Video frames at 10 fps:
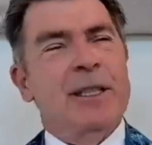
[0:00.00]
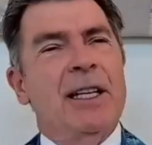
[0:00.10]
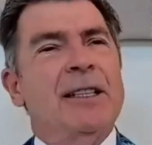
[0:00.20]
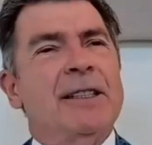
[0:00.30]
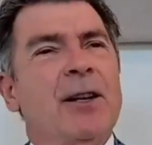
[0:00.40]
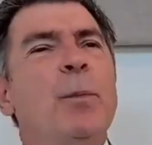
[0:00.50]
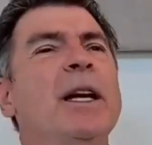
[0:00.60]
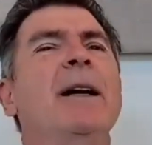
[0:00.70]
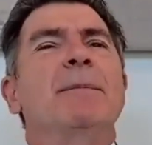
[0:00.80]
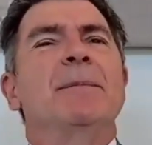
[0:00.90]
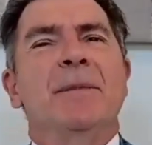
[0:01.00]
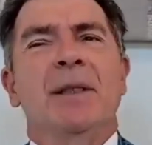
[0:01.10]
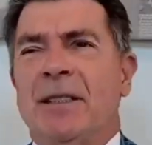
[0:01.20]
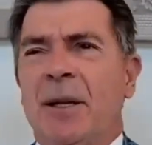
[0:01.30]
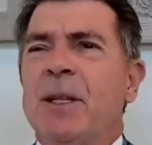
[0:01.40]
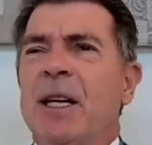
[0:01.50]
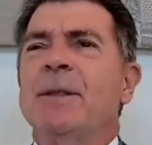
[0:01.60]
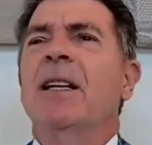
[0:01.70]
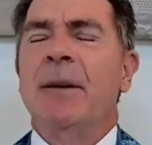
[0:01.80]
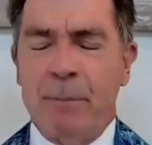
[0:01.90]
open up, and sometimes
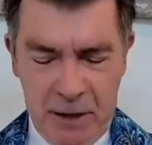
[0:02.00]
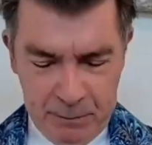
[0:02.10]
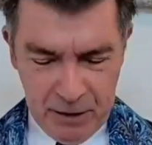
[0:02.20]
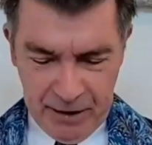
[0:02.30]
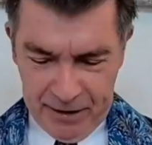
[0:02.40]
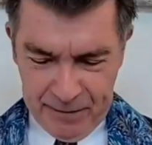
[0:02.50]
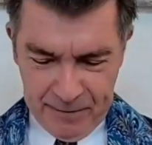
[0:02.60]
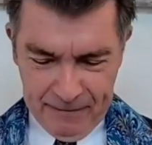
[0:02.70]
they let people in.